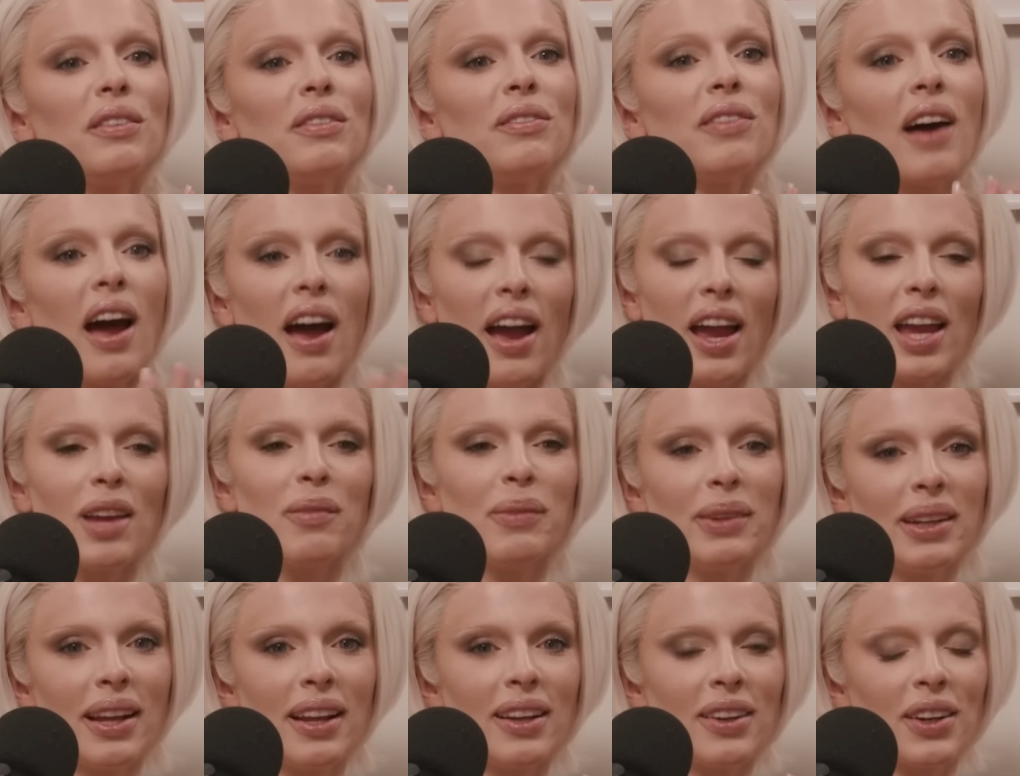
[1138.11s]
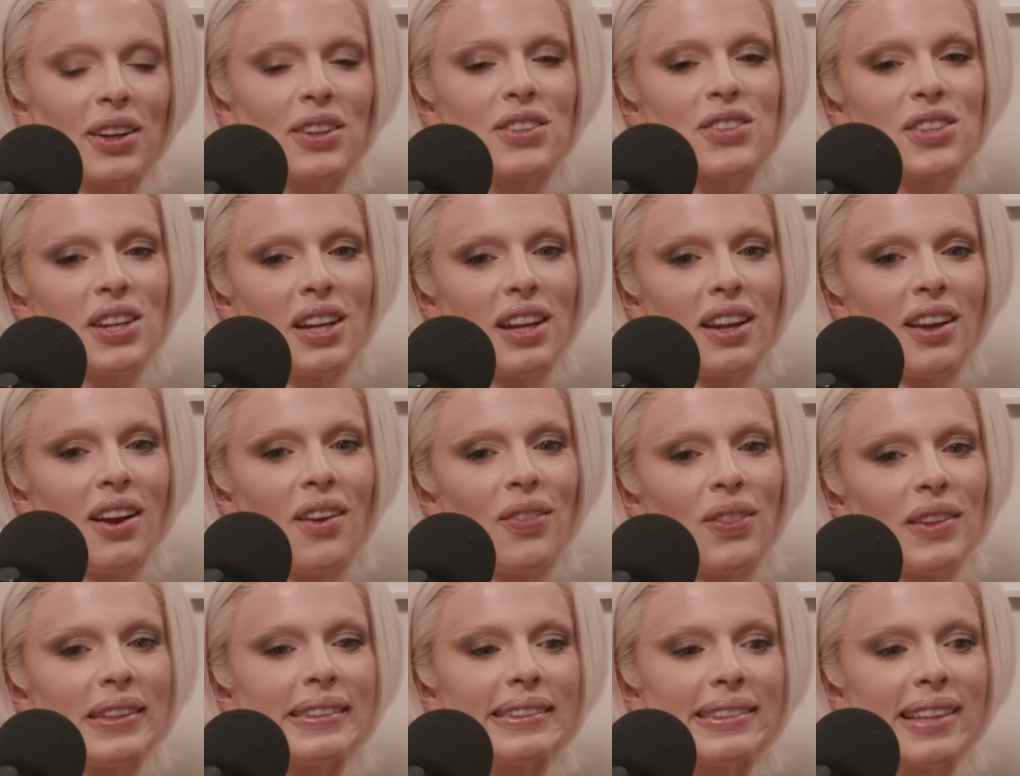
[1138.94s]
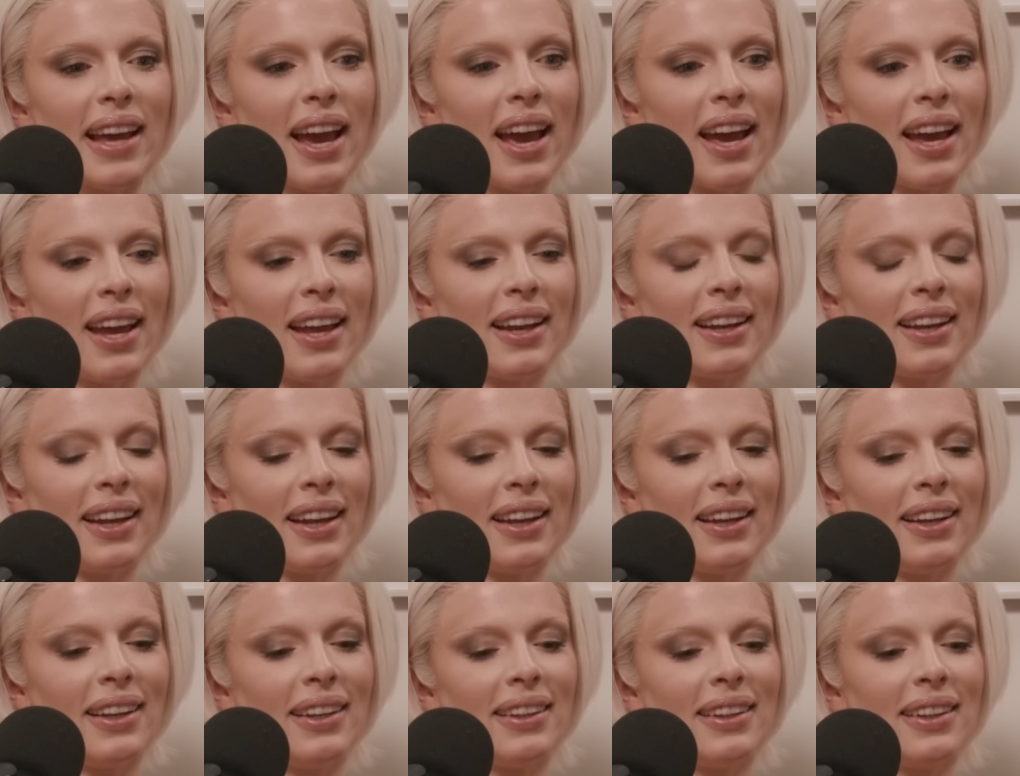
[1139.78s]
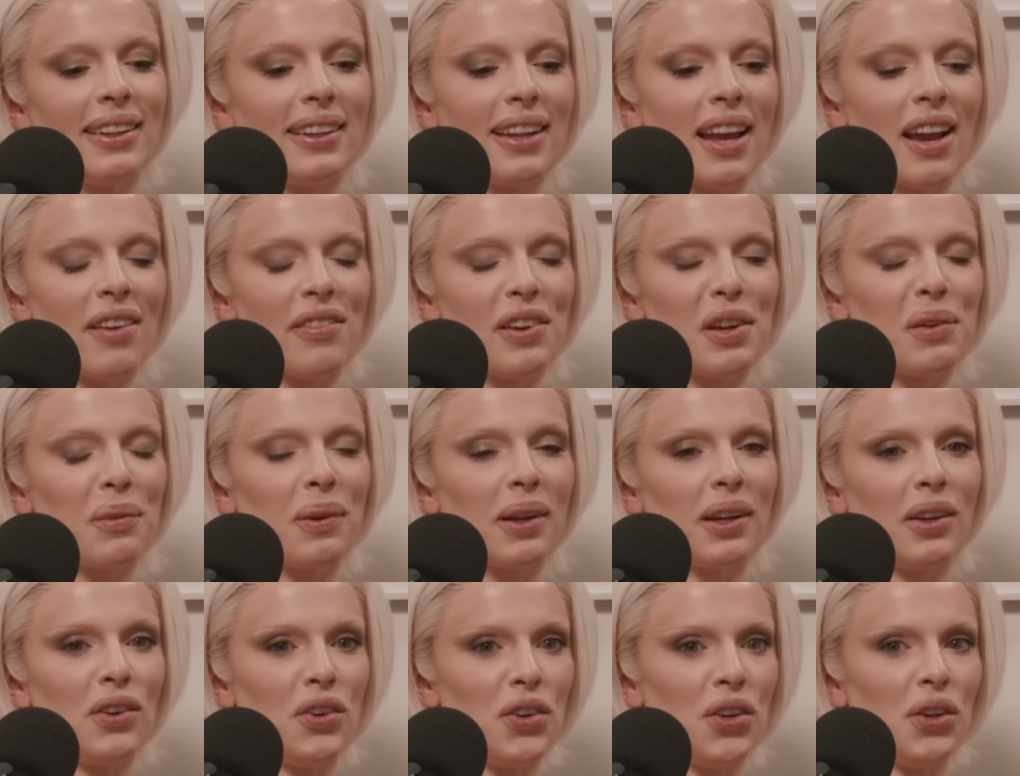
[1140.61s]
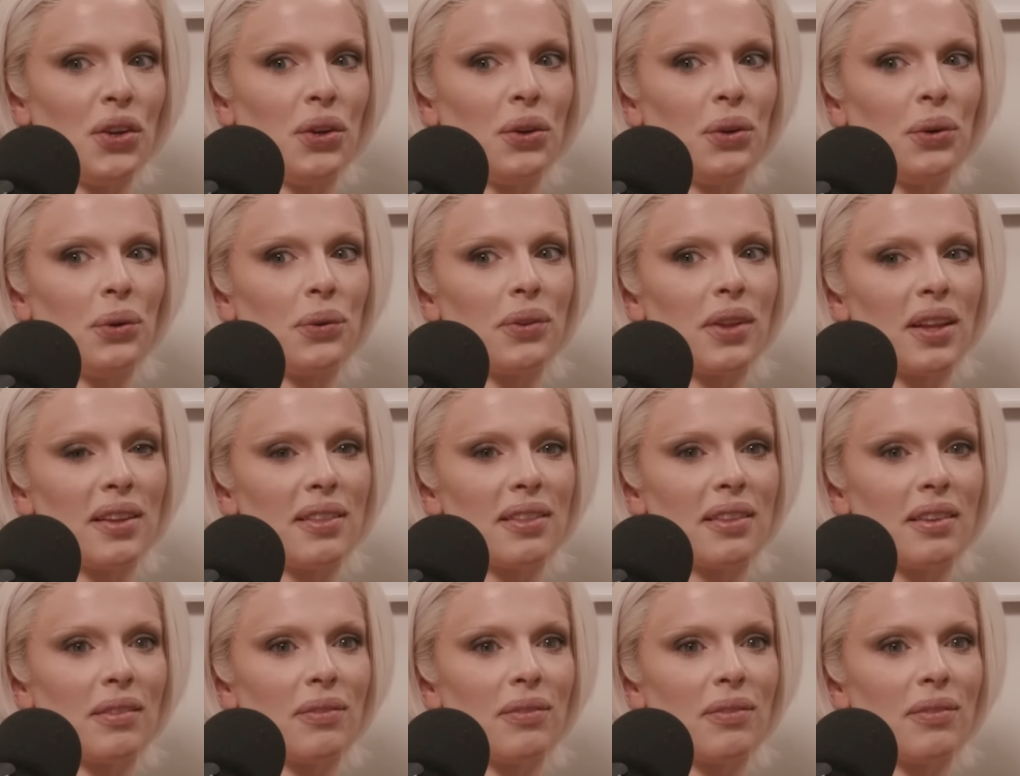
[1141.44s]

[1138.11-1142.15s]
vibe and energy on the set and everyone knew that the